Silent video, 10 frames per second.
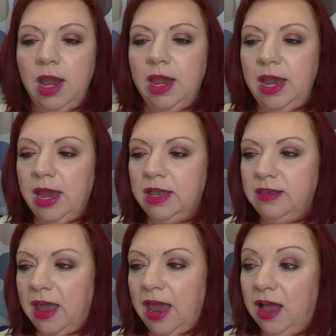
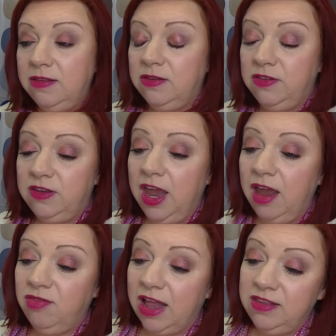And I also still
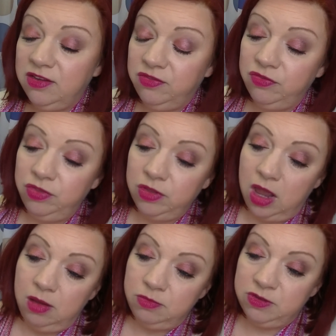have lots of
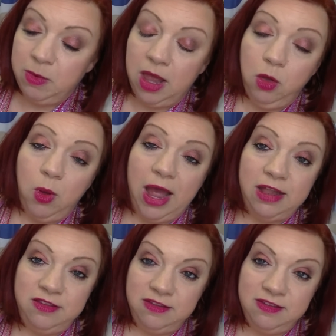um, small
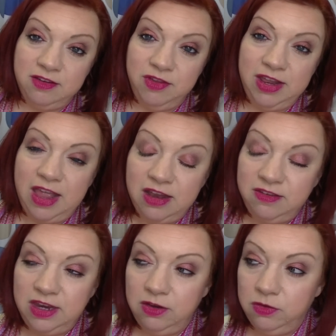quads and stuff like that
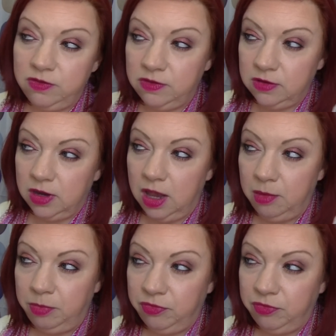to use up